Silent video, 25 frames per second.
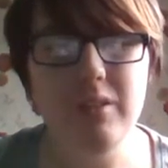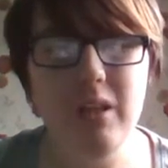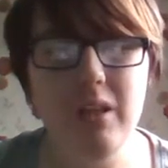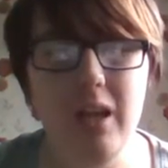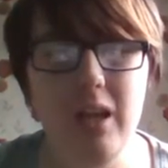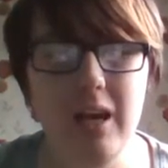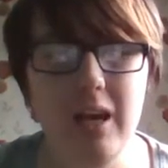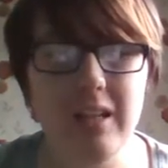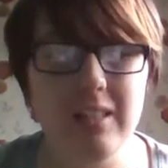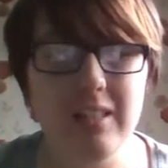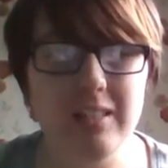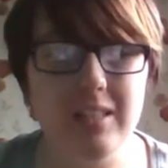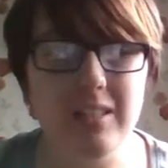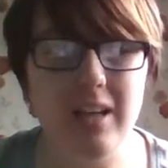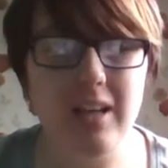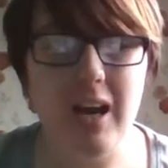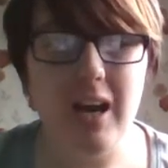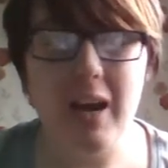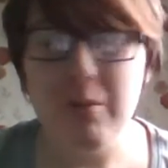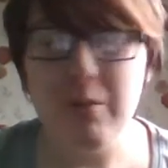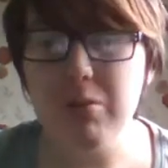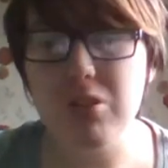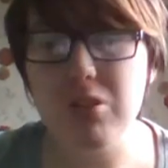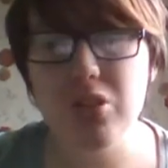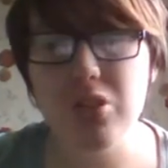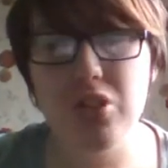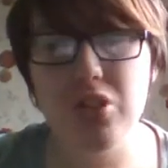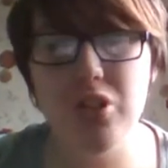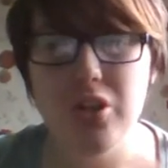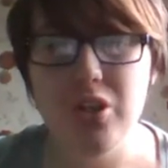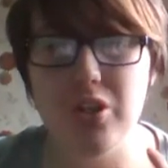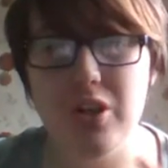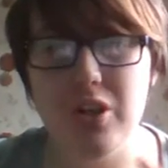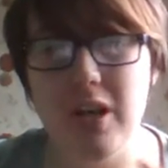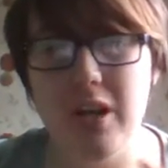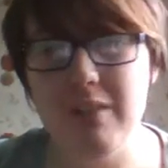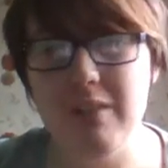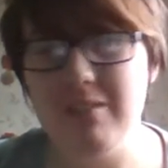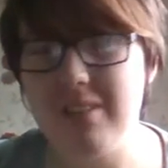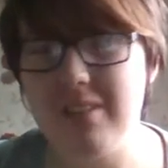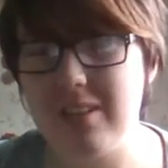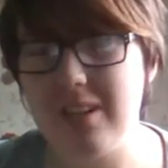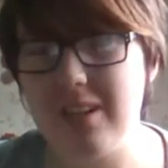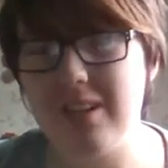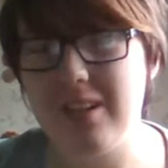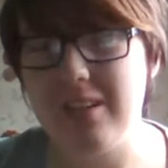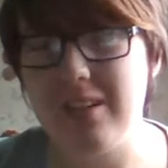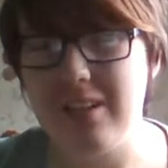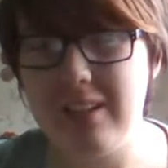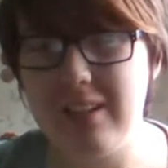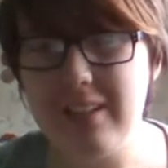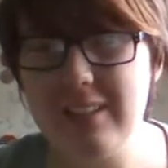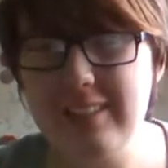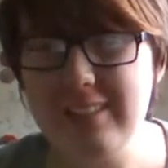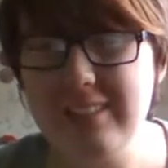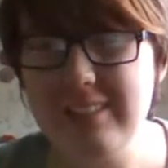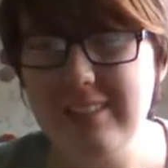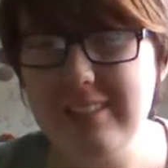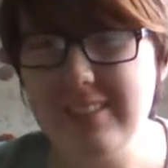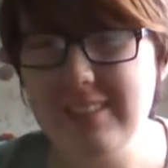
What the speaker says: And I wasn't sure, I was just kind of like,